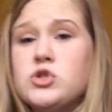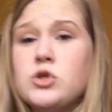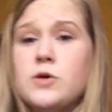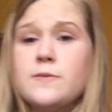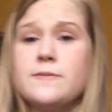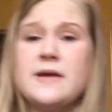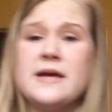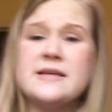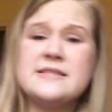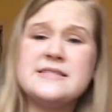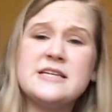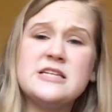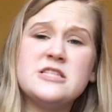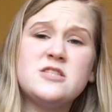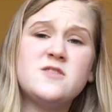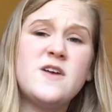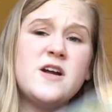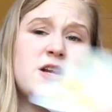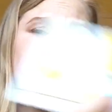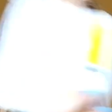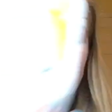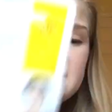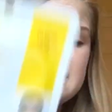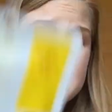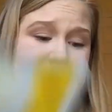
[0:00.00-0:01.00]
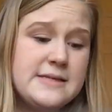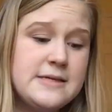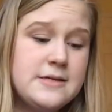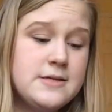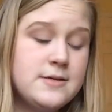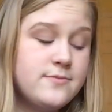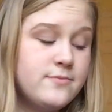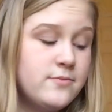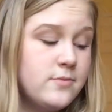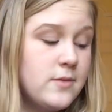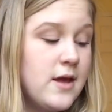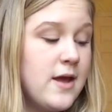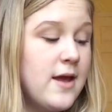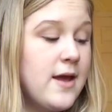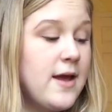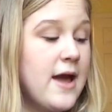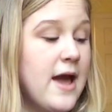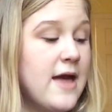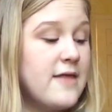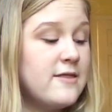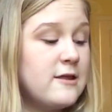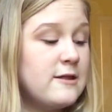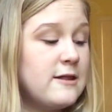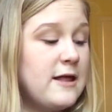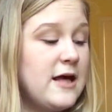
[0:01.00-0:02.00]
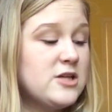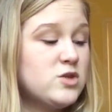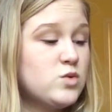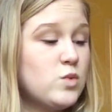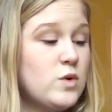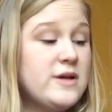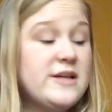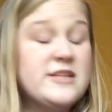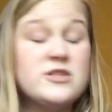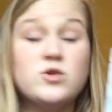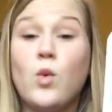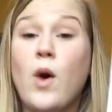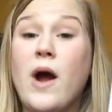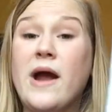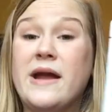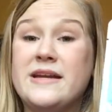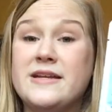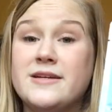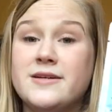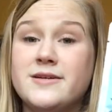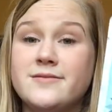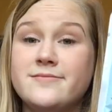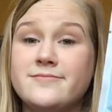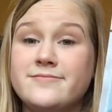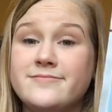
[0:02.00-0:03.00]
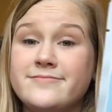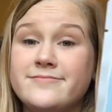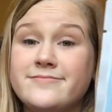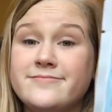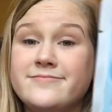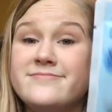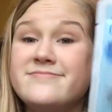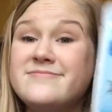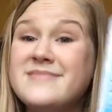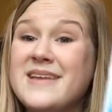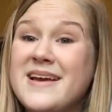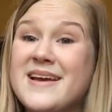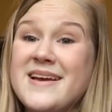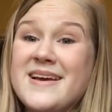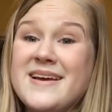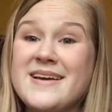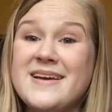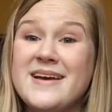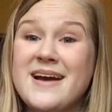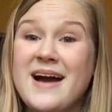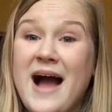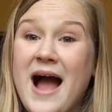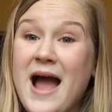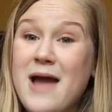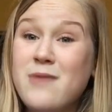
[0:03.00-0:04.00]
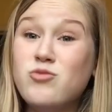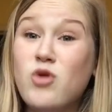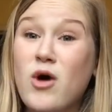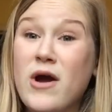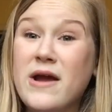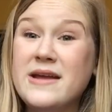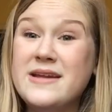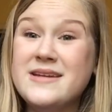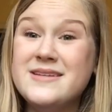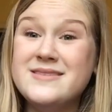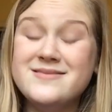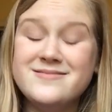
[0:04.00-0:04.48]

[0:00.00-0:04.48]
so I'm guessing it's vitamin C. And the last one is white. I'm white.